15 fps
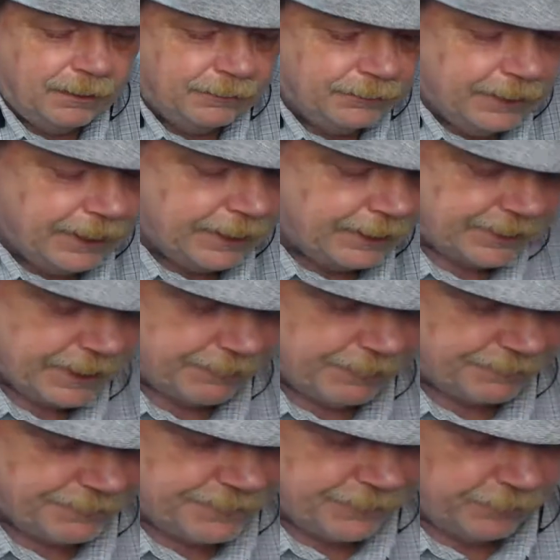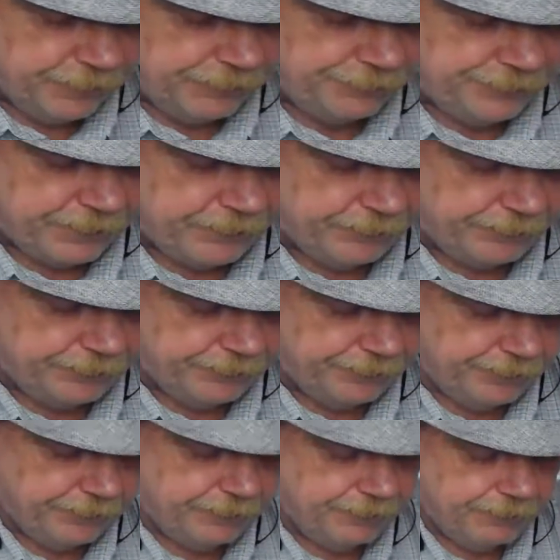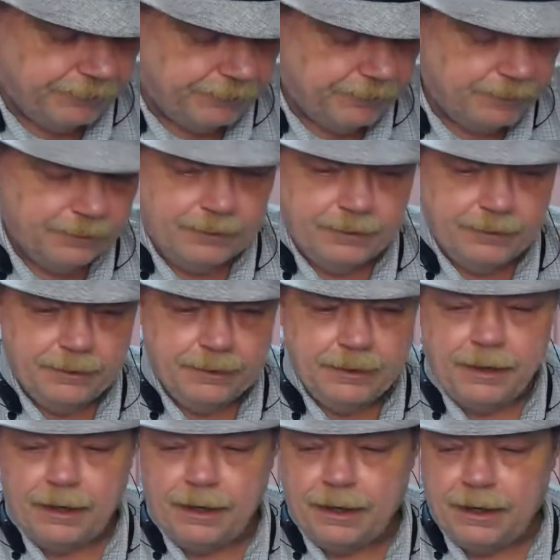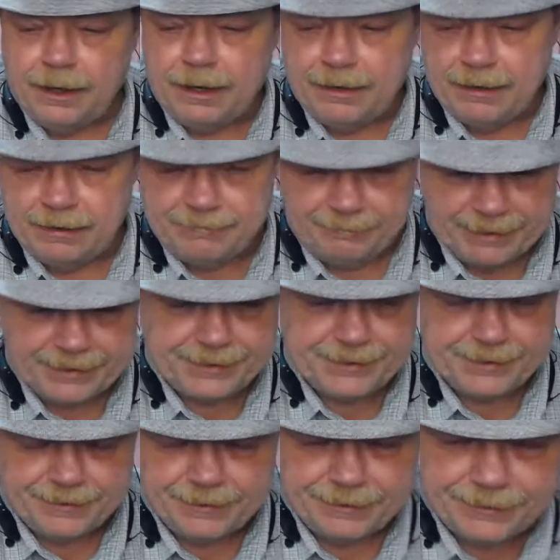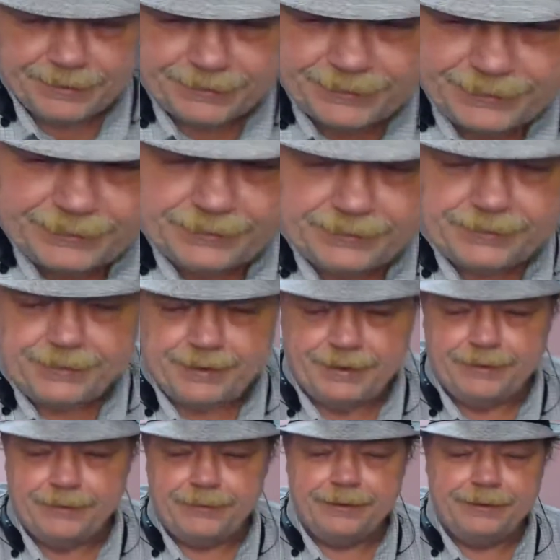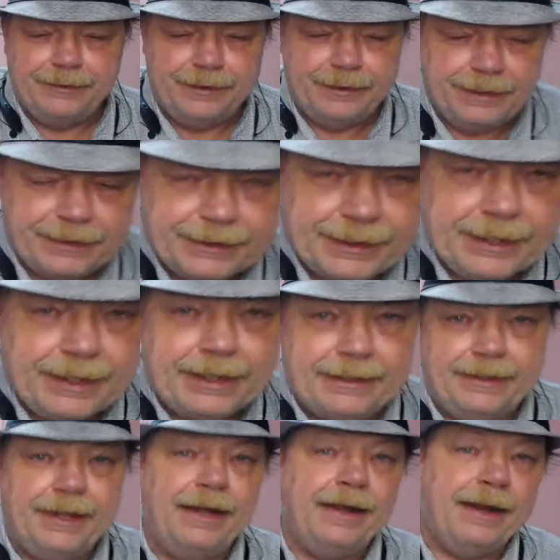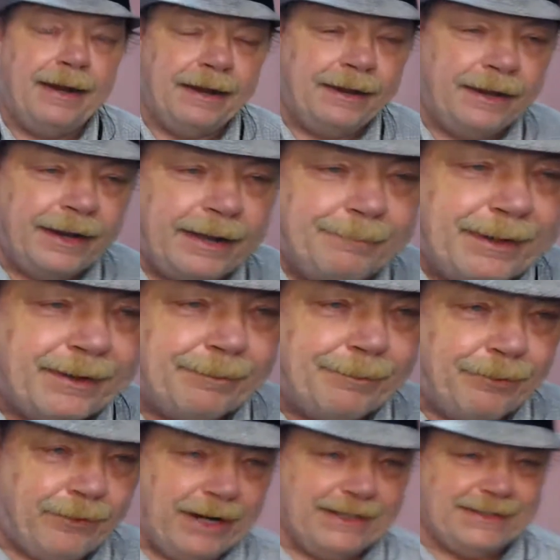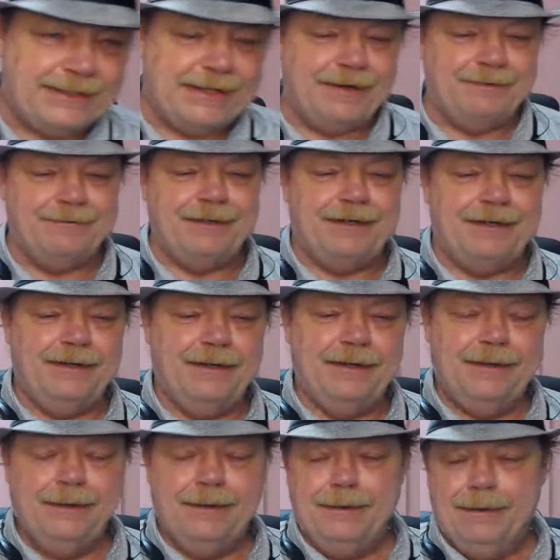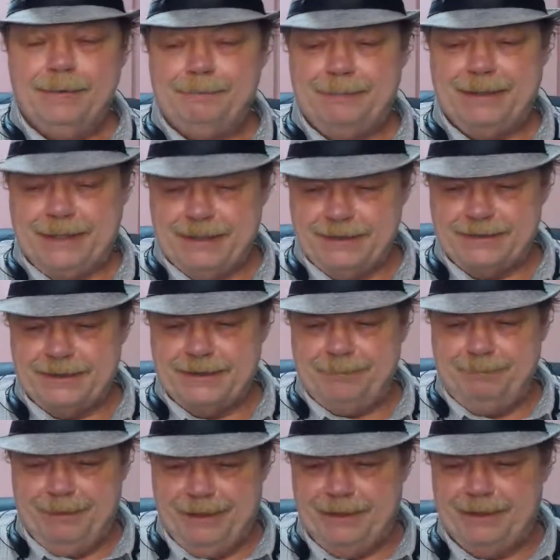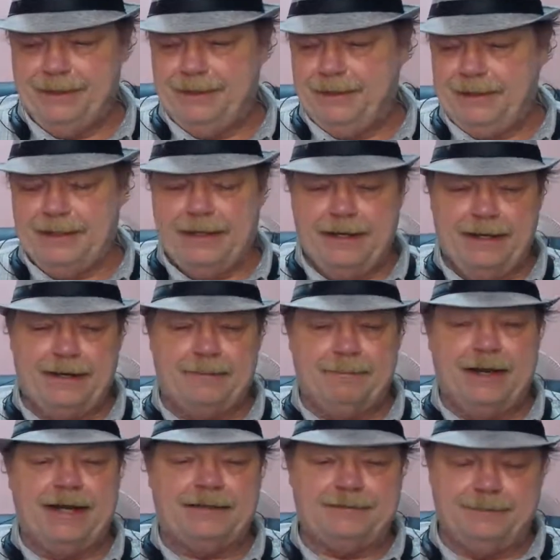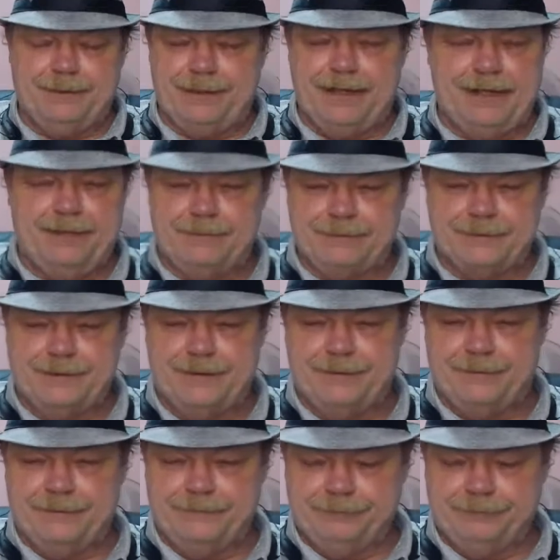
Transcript: Anytime I've sold a phone, I've made sure to note and got a lot better price out of it because it had been in an OtterBox from the day it was new.